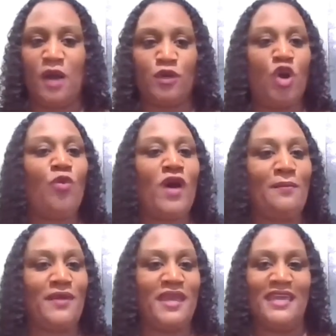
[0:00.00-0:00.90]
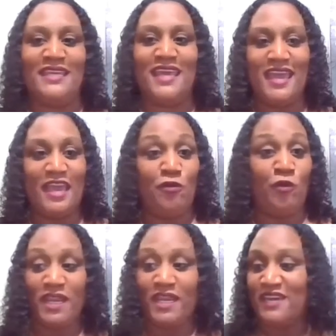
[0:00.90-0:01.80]
go up and
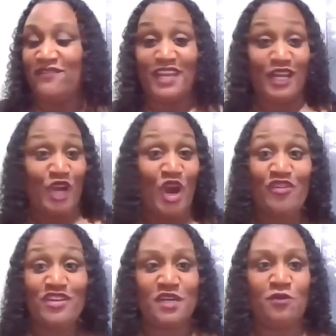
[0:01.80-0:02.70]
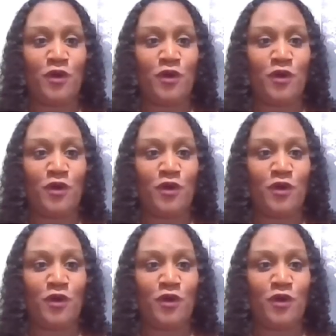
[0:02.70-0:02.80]
want to give an encouraging